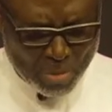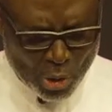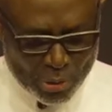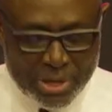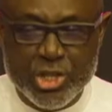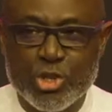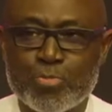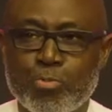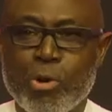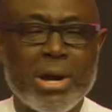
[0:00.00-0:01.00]
the more you can
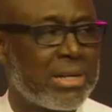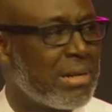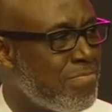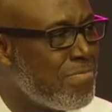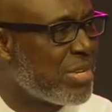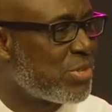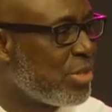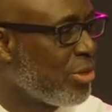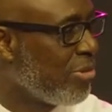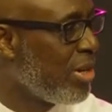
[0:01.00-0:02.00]
spread the
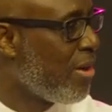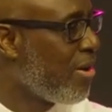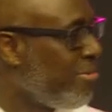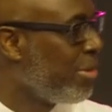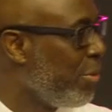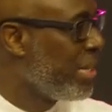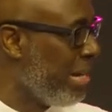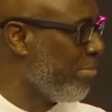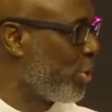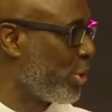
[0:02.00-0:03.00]
message of love and
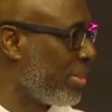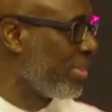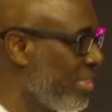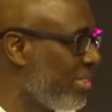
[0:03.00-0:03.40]
redemption.